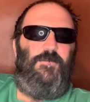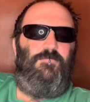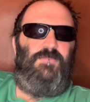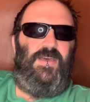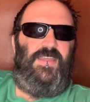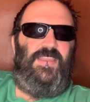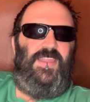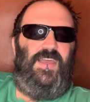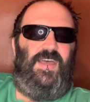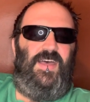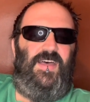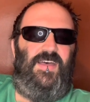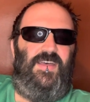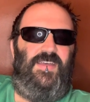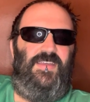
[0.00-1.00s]
But
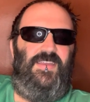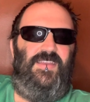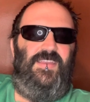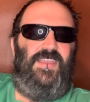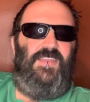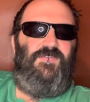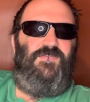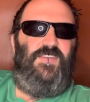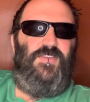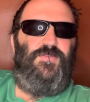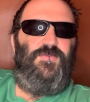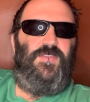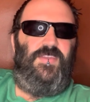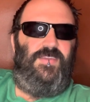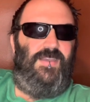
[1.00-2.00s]
it
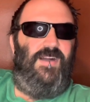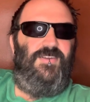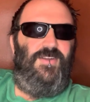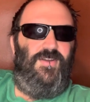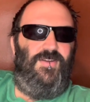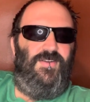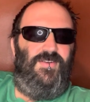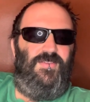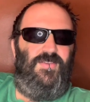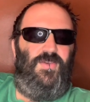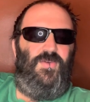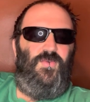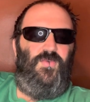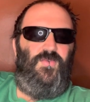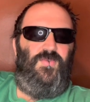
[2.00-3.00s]
features a young girl
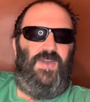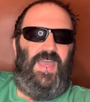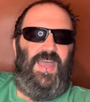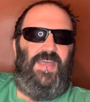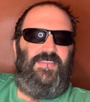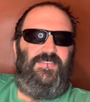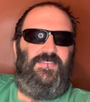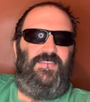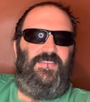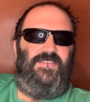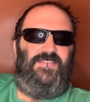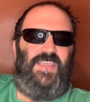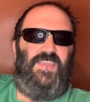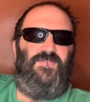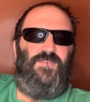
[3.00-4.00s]
who has to
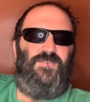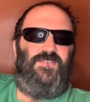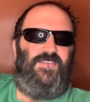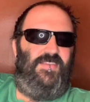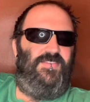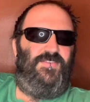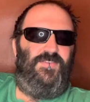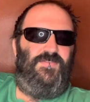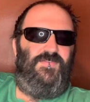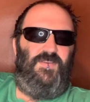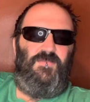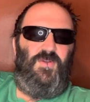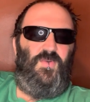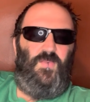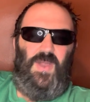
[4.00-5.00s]
save her sister from
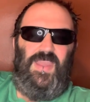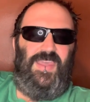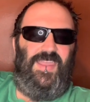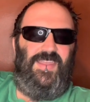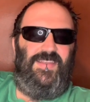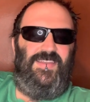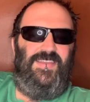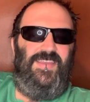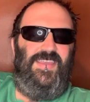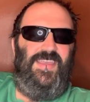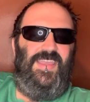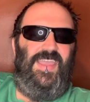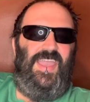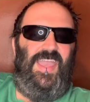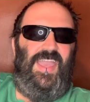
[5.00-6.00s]
her wedding.
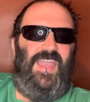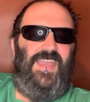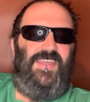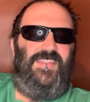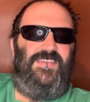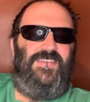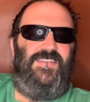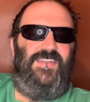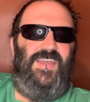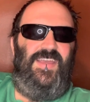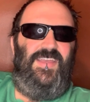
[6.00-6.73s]
And